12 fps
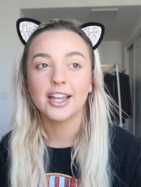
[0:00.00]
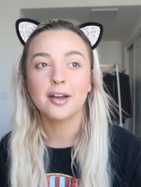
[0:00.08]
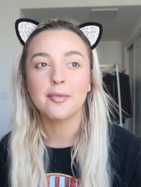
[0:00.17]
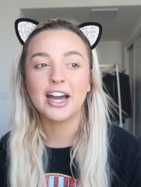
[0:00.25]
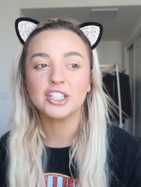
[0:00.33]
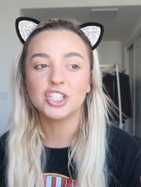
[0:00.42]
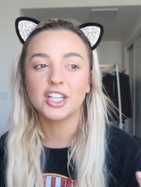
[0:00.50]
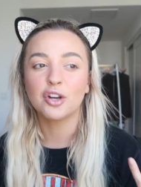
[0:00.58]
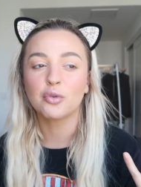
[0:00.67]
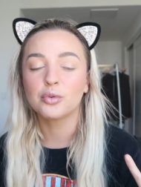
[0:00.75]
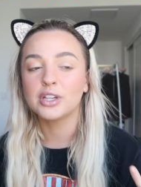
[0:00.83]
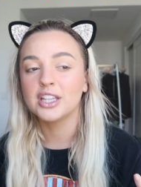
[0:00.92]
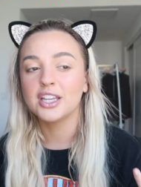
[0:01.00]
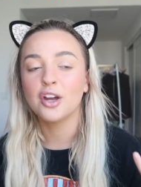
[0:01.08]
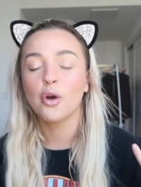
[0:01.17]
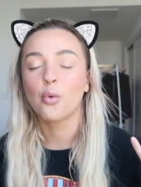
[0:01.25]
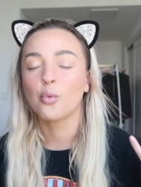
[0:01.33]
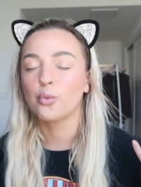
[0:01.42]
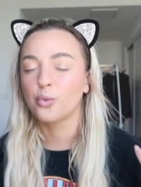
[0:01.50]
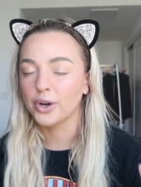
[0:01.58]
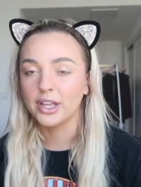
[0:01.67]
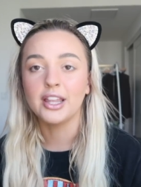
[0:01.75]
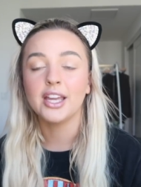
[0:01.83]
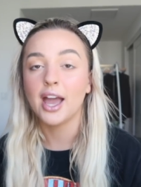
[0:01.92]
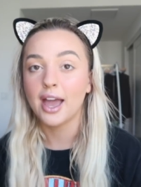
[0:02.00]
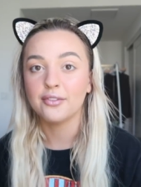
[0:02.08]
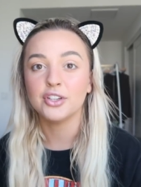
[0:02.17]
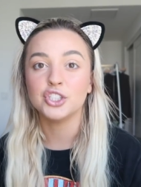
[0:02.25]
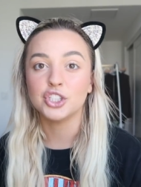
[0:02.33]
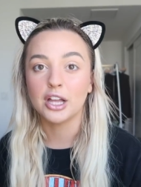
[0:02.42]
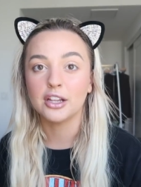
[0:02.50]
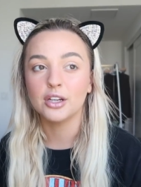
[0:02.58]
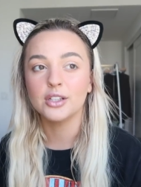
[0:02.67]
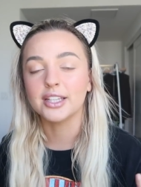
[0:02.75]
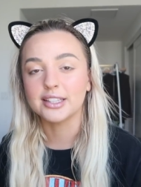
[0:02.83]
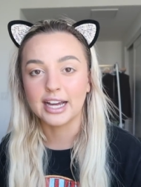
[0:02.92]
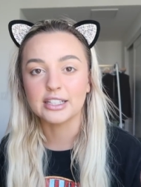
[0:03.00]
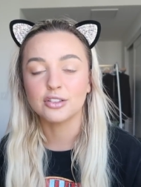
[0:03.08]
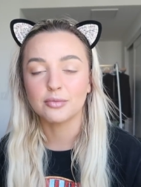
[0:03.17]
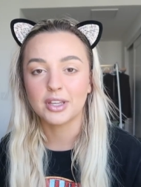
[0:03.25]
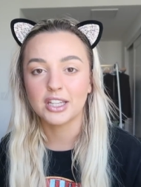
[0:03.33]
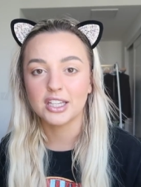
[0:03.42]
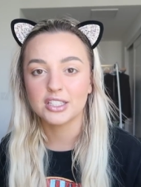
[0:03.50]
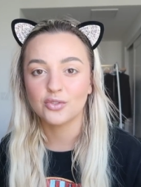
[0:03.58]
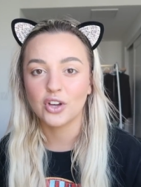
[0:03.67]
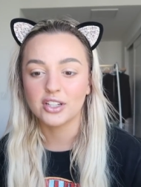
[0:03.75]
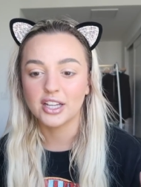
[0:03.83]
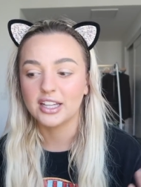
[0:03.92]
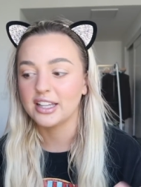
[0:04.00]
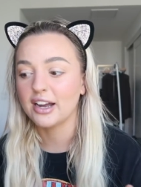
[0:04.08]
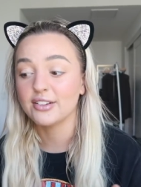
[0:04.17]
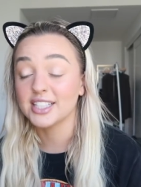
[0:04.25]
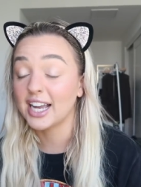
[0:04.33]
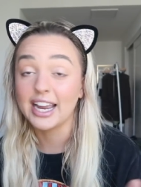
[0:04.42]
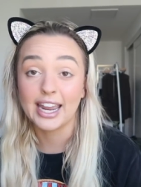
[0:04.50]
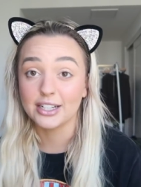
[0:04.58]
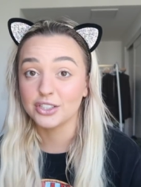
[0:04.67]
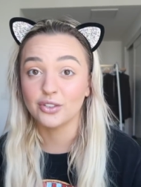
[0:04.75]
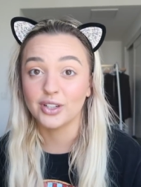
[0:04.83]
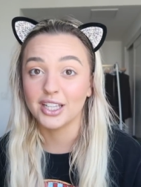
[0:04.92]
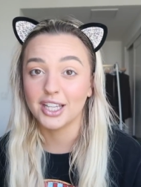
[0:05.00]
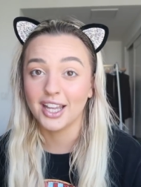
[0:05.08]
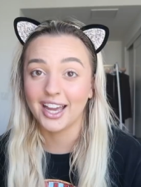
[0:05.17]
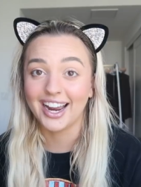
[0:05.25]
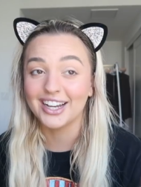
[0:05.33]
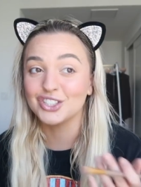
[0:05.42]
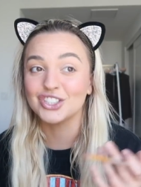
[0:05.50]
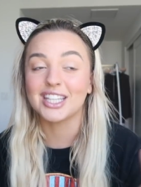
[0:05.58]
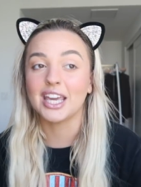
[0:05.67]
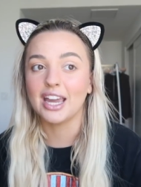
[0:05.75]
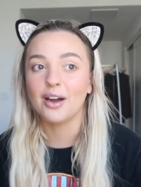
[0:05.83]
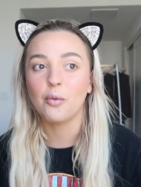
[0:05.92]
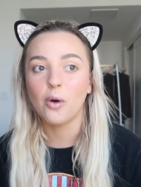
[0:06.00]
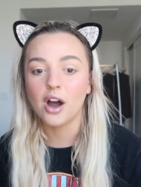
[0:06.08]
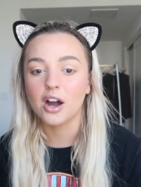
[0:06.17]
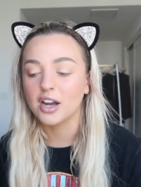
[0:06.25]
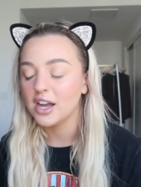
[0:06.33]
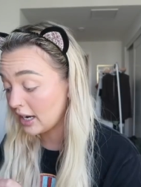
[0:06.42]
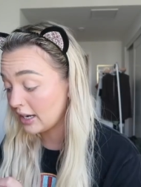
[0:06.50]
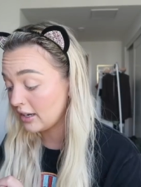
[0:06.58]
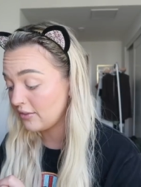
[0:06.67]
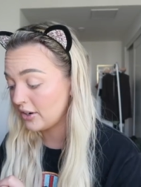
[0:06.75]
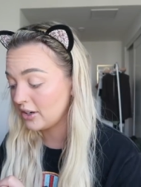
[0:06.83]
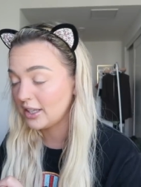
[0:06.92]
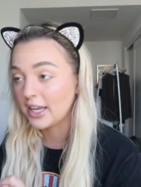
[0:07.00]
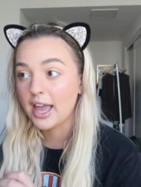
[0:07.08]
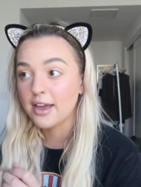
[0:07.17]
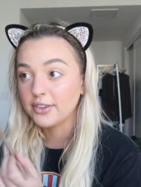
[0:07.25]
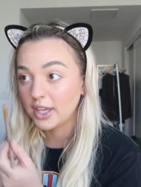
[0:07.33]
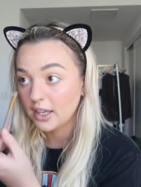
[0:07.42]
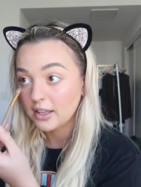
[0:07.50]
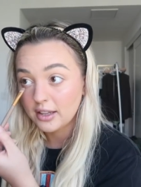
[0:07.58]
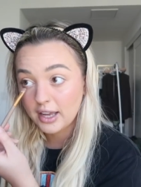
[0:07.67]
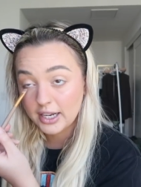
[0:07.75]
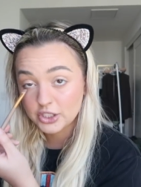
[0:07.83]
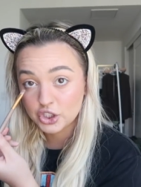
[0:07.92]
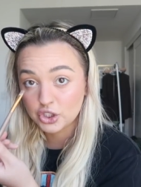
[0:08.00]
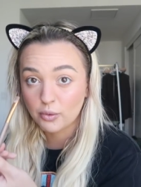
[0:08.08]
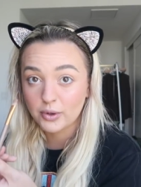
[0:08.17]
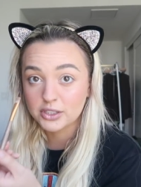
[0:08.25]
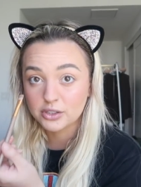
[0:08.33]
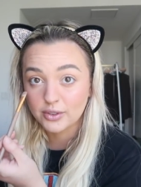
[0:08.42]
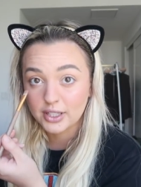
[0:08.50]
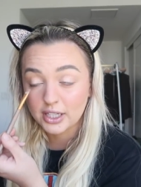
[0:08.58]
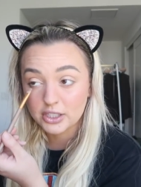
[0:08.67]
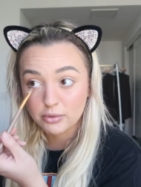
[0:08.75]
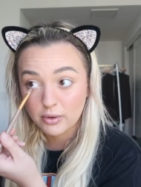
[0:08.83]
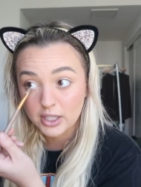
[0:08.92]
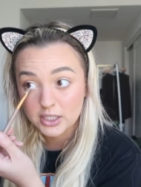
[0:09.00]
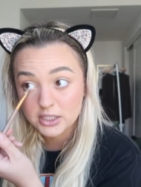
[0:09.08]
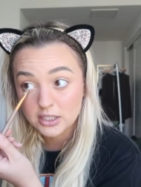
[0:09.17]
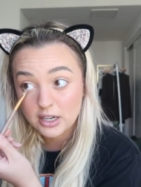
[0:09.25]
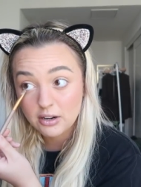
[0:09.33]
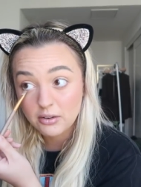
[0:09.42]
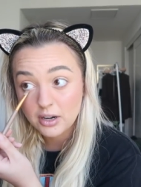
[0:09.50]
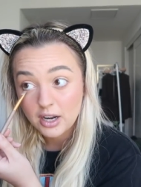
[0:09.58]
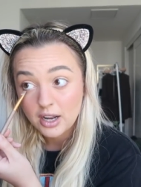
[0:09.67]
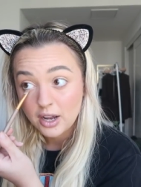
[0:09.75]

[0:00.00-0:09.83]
Like, imagine like a really, really heavy jello. Like, that's what my legs felt like. Like, I was like, I can't do it. Like, I just can't walk. Like, I get very like heavy. Like, I just don't want to do anything. I just want to like sit down,